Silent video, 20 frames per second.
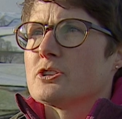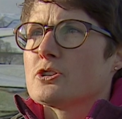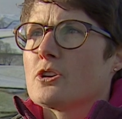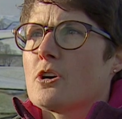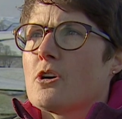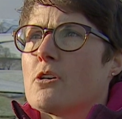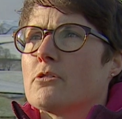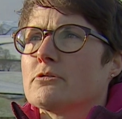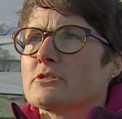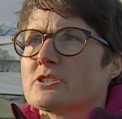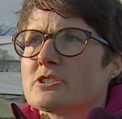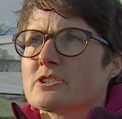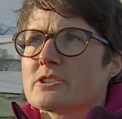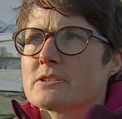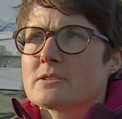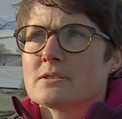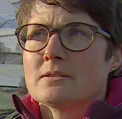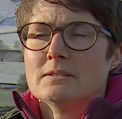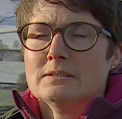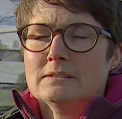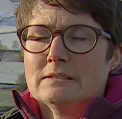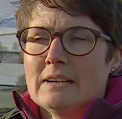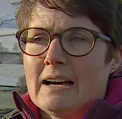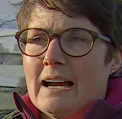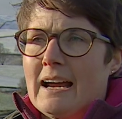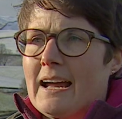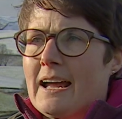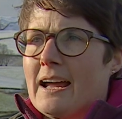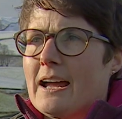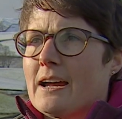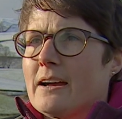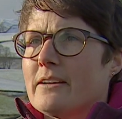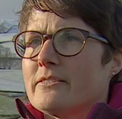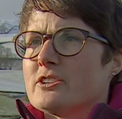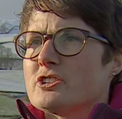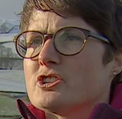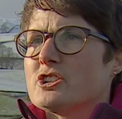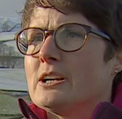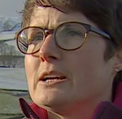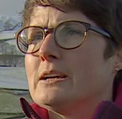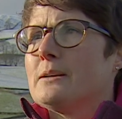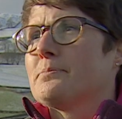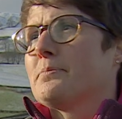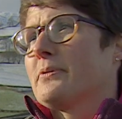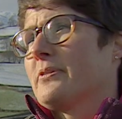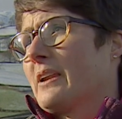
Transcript: dogs, uh, the sheep,